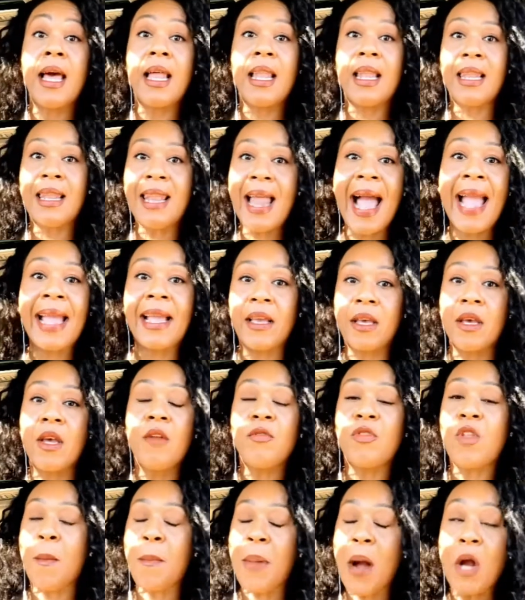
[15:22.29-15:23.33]
like
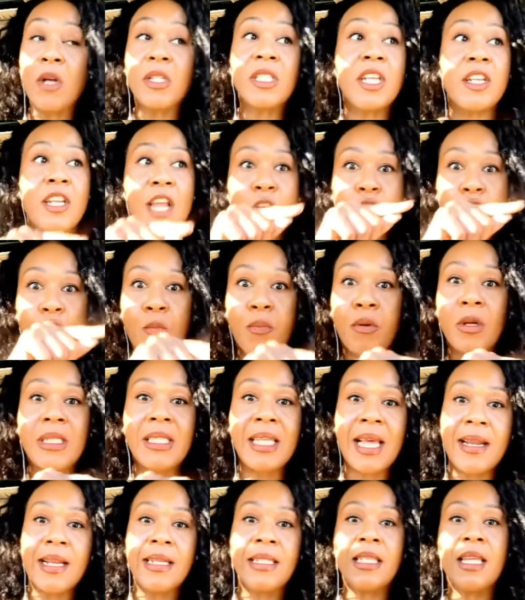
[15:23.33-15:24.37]
the person that you
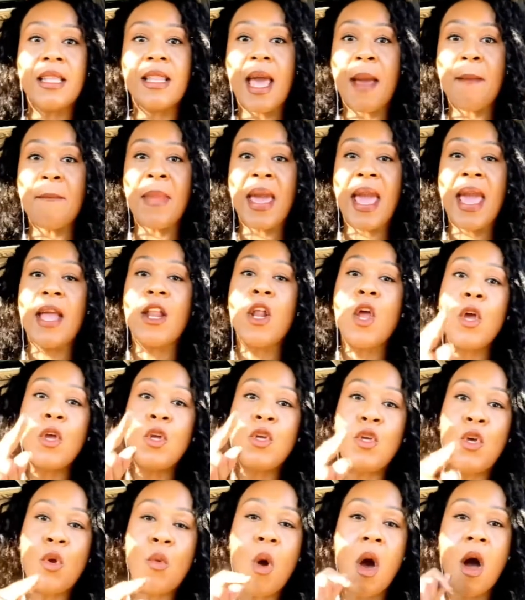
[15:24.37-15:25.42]
presented to that man,
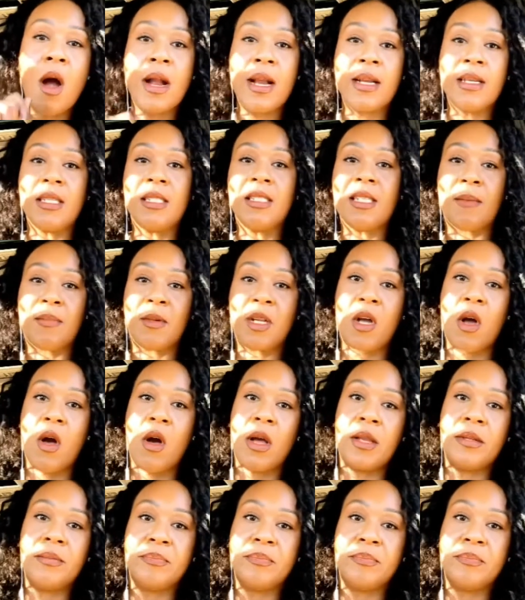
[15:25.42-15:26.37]
you are a Decepticon.